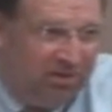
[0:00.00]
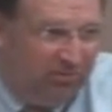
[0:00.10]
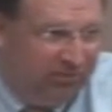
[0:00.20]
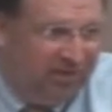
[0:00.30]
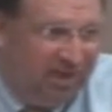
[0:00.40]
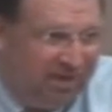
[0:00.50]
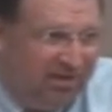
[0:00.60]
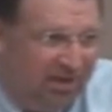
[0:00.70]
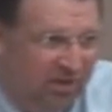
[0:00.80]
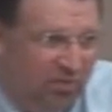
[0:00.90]
It was a
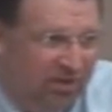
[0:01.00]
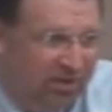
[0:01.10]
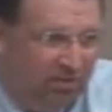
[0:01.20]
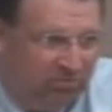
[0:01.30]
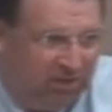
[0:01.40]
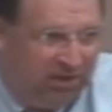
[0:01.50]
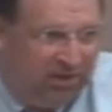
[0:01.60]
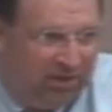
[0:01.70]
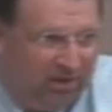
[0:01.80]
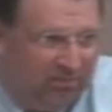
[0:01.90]
90-day window.
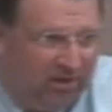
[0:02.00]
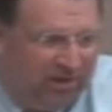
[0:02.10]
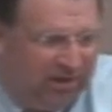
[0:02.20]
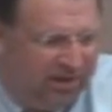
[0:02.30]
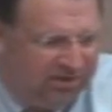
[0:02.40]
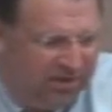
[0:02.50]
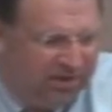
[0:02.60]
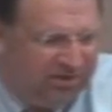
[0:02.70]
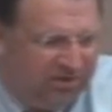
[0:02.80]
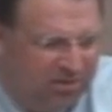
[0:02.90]

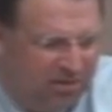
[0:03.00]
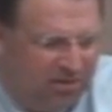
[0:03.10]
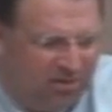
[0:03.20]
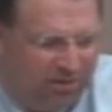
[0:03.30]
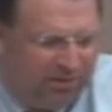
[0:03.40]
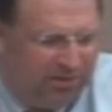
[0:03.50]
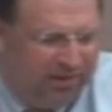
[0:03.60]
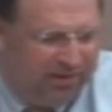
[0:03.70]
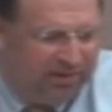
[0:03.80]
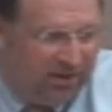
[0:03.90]
As you know, under
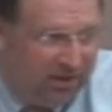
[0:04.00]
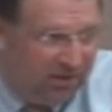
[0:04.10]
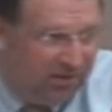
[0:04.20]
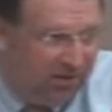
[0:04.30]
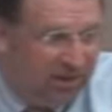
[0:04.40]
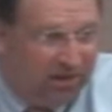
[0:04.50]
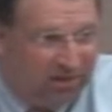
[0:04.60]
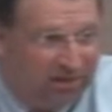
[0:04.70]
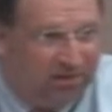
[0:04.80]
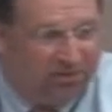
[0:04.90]
Act 10 and
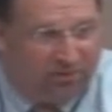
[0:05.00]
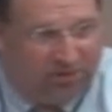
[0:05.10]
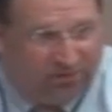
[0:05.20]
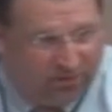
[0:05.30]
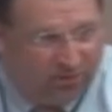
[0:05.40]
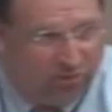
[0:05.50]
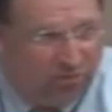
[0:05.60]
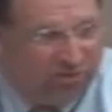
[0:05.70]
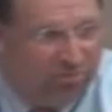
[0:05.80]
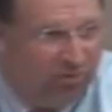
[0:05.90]
Act 32,
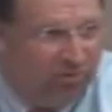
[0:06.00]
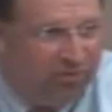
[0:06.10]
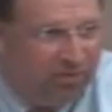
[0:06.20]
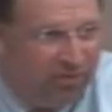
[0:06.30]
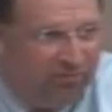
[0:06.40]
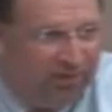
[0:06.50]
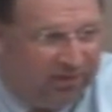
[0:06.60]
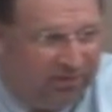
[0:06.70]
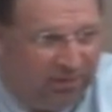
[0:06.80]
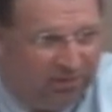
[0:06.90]
which both
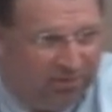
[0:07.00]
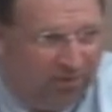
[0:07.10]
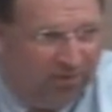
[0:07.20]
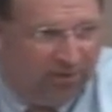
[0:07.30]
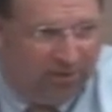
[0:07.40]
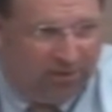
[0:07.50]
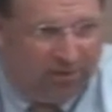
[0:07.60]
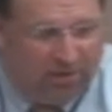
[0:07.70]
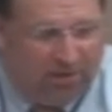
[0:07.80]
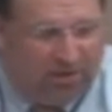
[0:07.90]
affect collective bargaining,
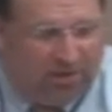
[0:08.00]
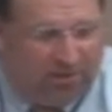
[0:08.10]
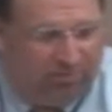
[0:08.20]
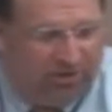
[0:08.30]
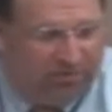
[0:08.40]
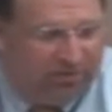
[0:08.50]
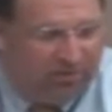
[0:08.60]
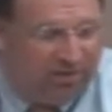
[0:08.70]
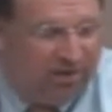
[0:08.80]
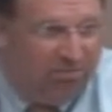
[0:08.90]
if there
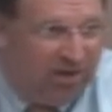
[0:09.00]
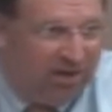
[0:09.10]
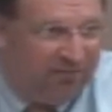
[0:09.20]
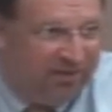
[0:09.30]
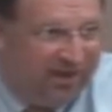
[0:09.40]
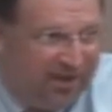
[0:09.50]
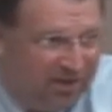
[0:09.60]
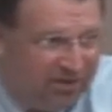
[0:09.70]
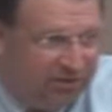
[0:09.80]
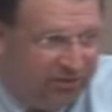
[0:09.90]
are any
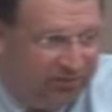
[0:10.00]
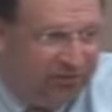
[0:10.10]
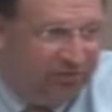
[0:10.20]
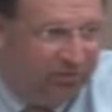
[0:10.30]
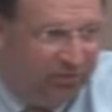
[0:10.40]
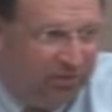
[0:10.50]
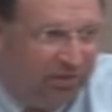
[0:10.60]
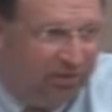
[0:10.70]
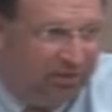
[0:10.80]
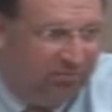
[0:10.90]
modifications to a
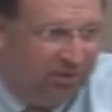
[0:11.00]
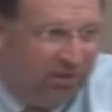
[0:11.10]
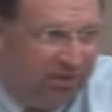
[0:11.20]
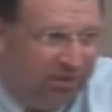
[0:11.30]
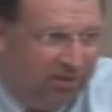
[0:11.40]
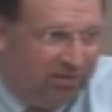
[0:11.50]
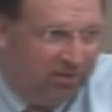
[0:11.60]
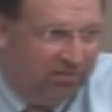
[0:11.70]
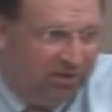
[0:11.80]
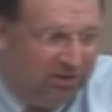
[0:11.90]
collective bargaining
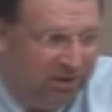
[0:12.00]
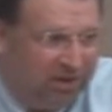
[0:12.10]
agreement,